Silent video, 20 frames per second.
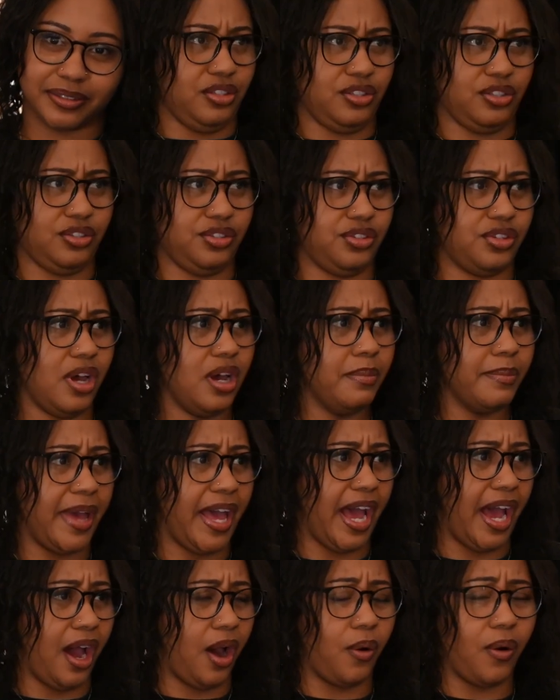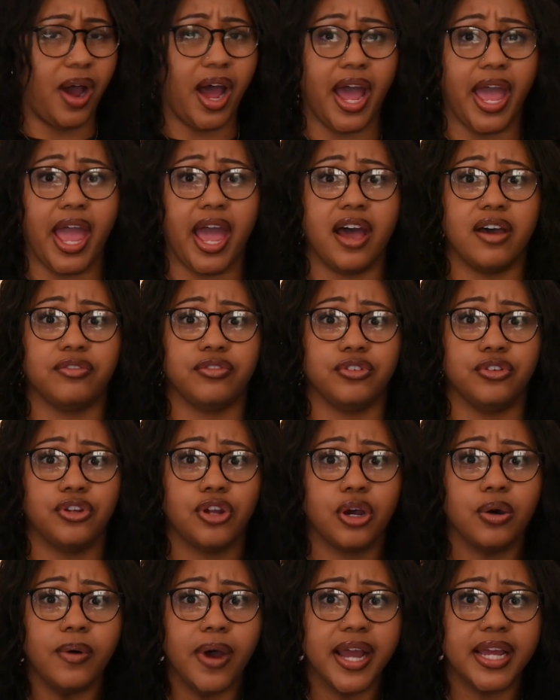Somehow, I have
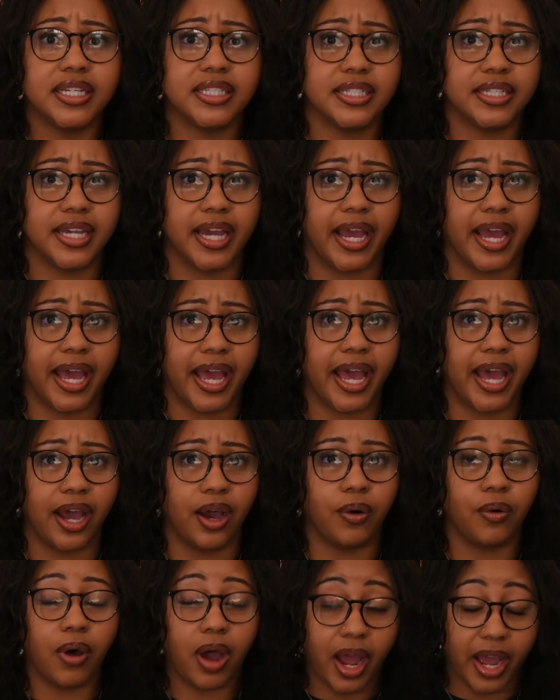no idea how,